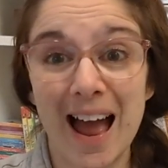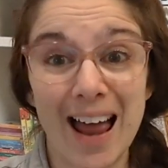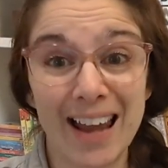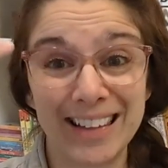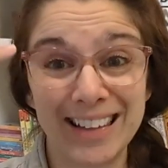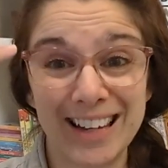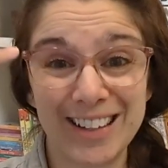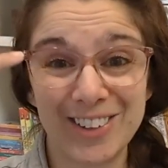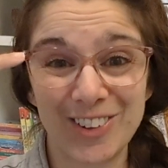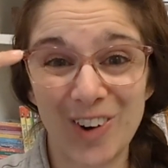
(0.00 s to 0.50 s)

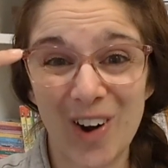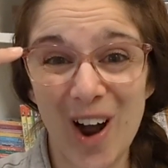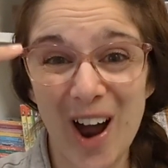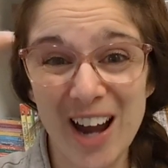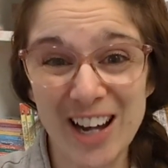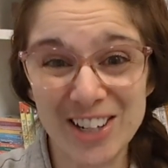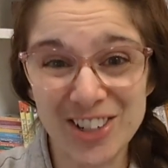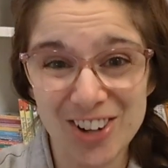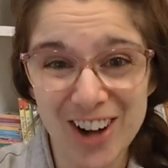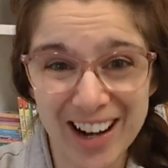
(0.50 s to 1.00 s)
And then you're
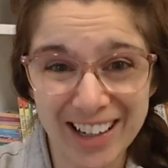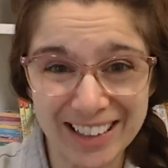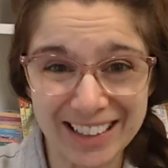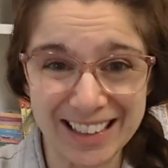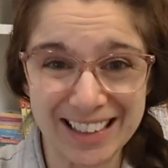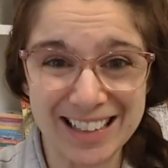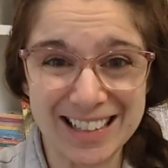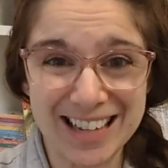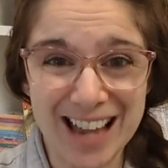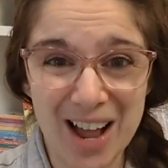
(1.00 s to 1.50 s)
eye
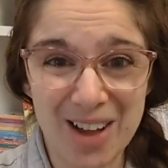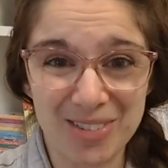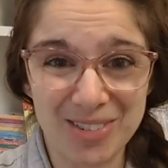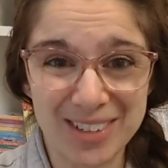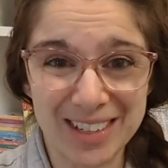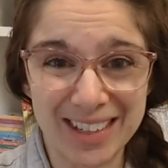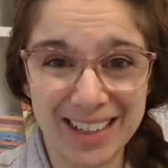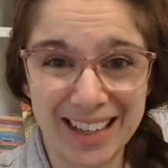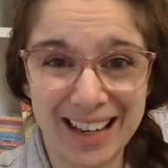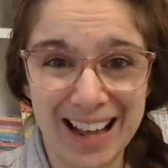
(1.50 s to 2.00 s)
tracking
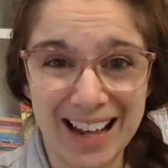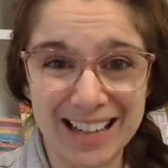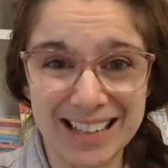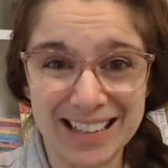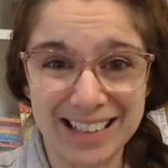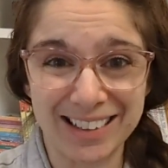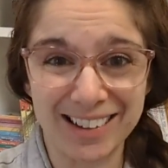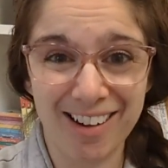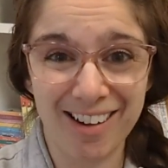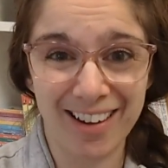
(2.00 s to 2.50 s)
down to the
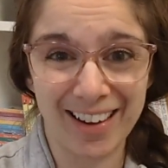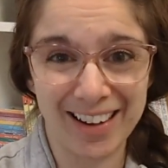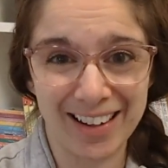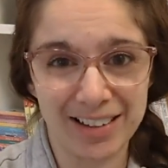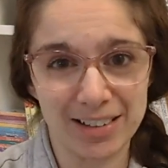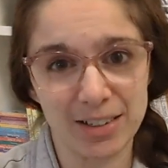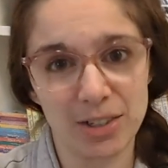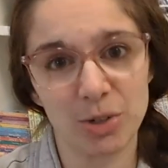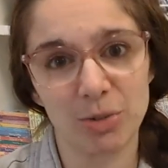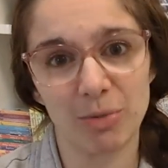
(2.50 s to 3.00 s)
next
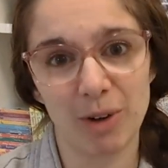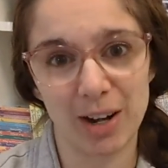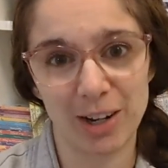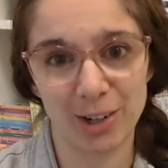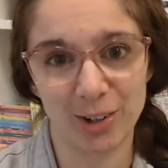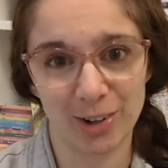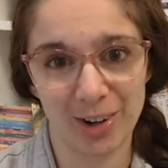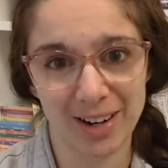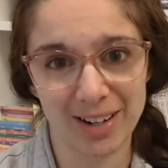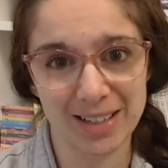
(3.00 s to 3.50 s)
line to
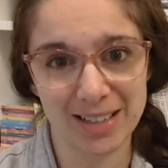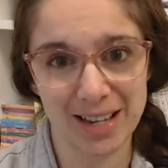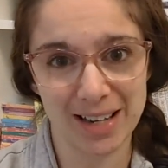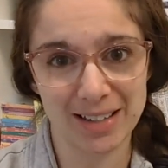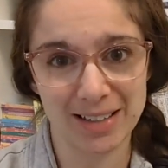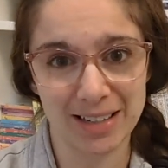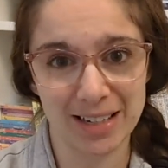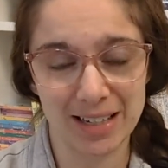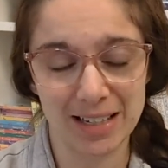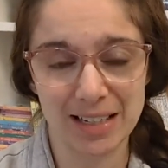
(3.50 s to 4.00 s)
write your next
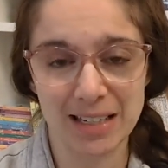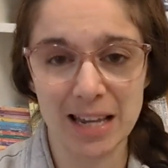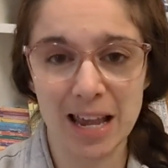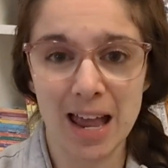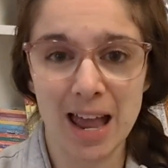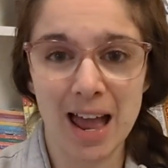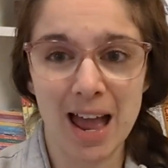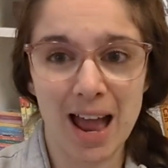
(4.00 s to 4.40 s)
sentence.